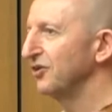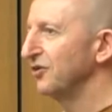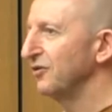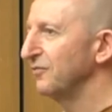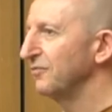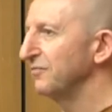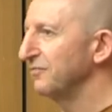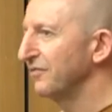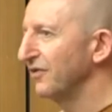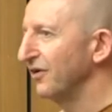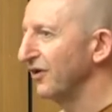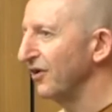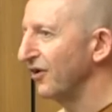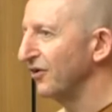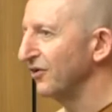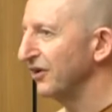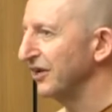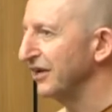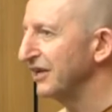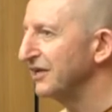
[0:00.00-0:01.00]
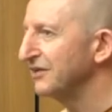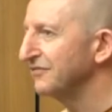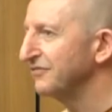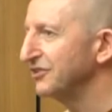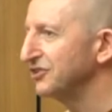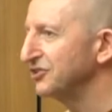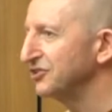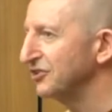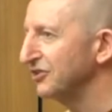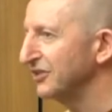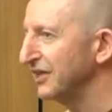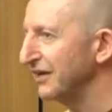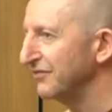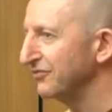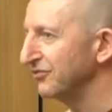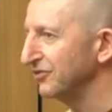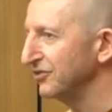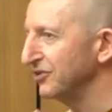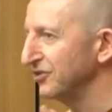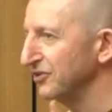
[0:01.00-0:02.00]
you're on an individual
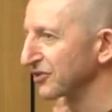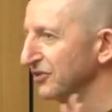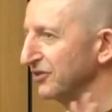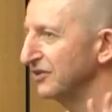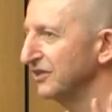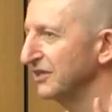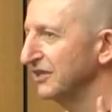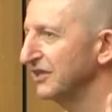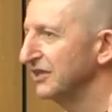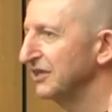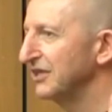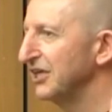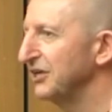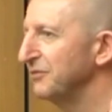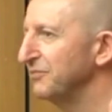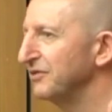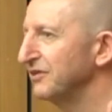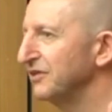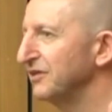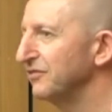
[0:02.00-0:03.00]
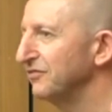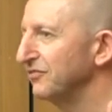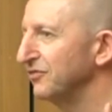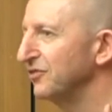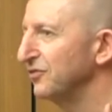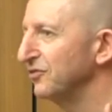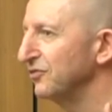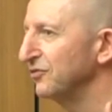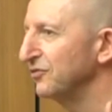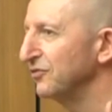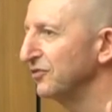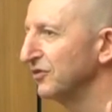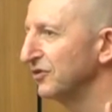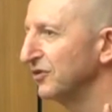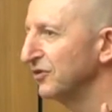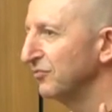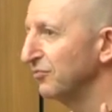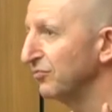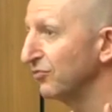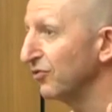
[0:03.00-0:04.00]
level, you're keeping the view
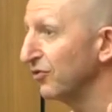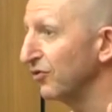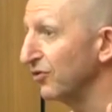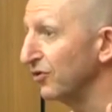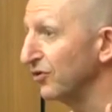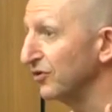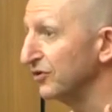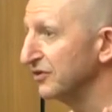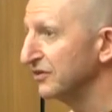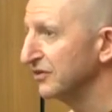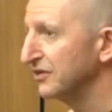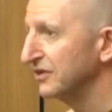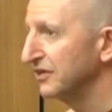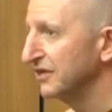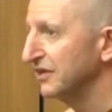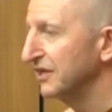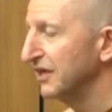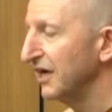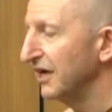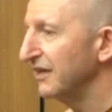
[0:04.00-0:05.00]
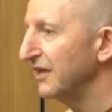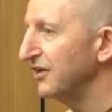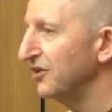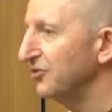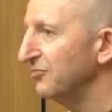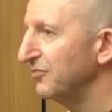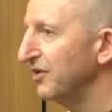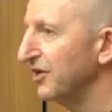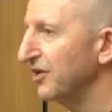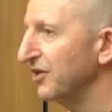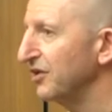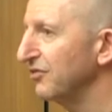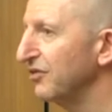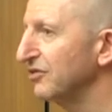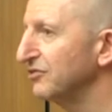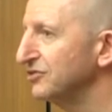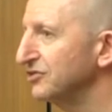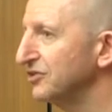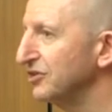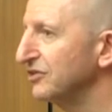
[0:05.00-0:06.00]
broad, and then you make
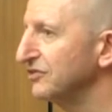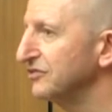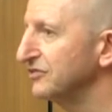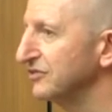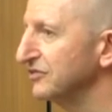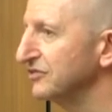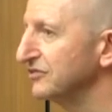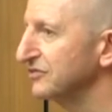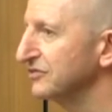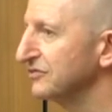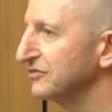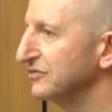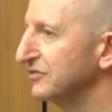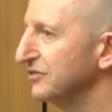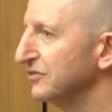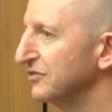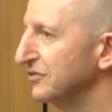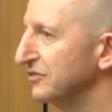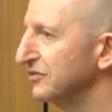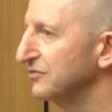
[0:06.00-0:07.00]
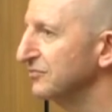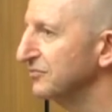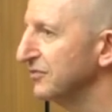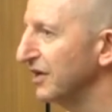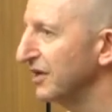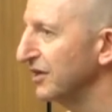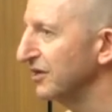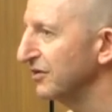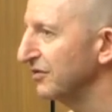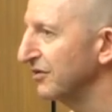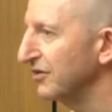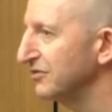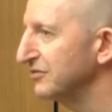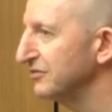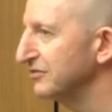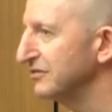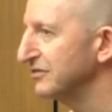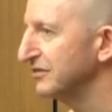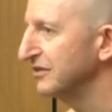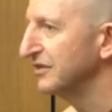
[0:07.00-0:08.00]
your own choices. You, you make your
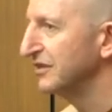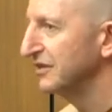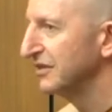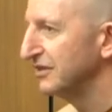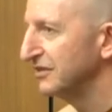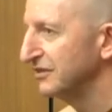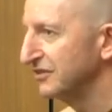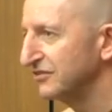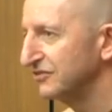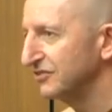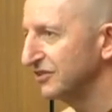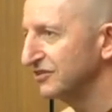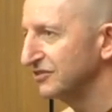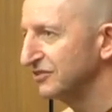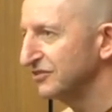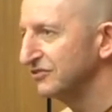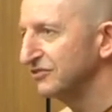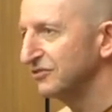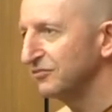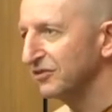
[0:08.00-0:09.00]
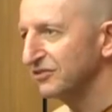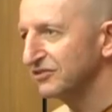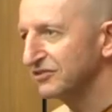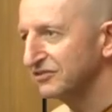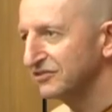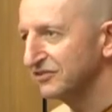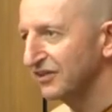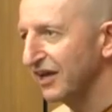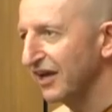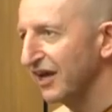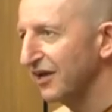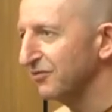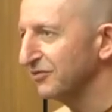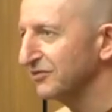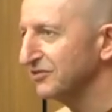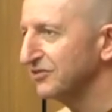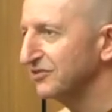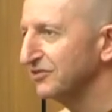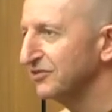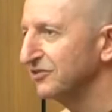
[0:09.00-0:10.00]
own decisions of what to say,
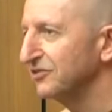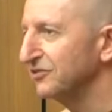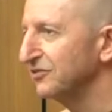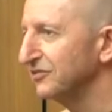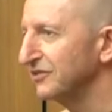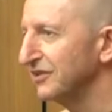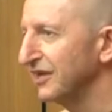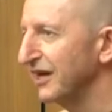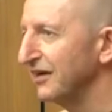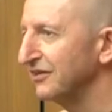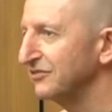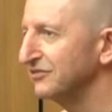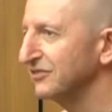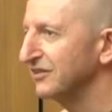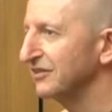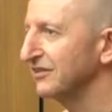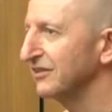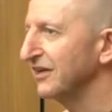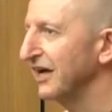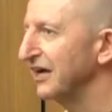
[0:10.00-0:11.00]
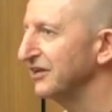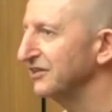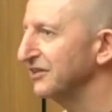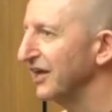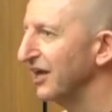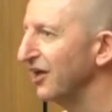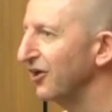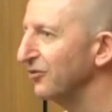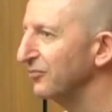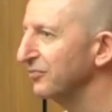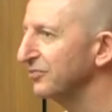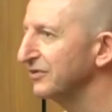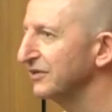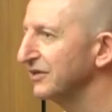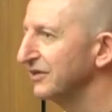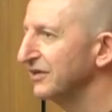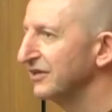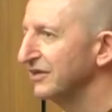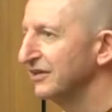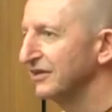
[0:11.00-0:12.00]
what to do, and how to, how to help